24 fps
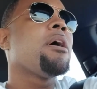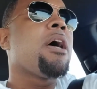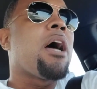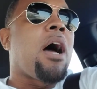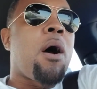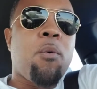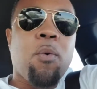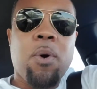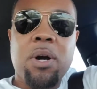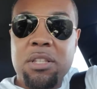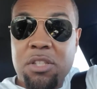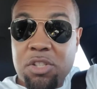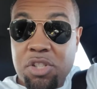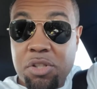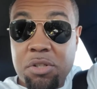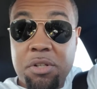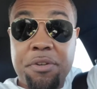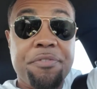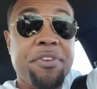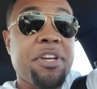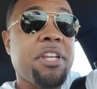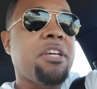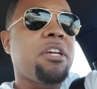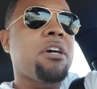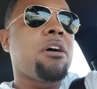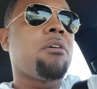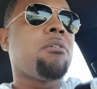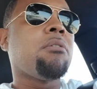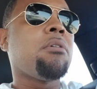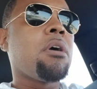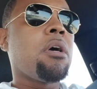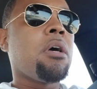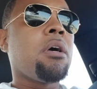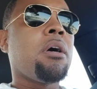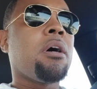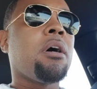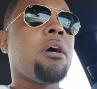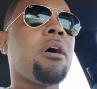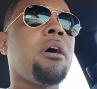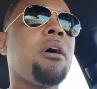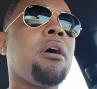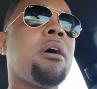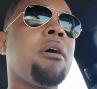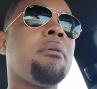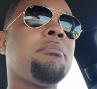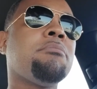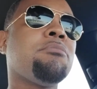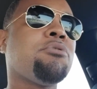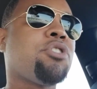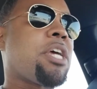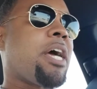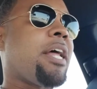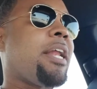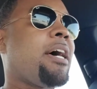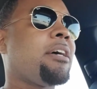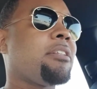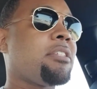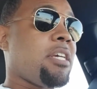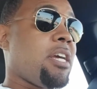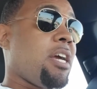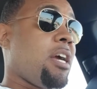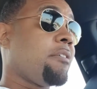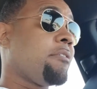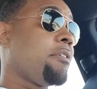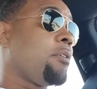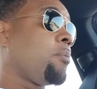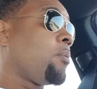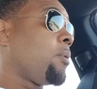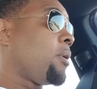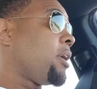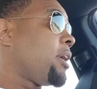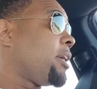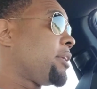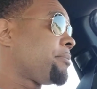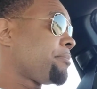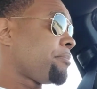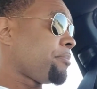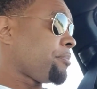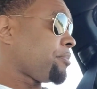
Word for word: I wanted to shoot a video. Shout out to everyone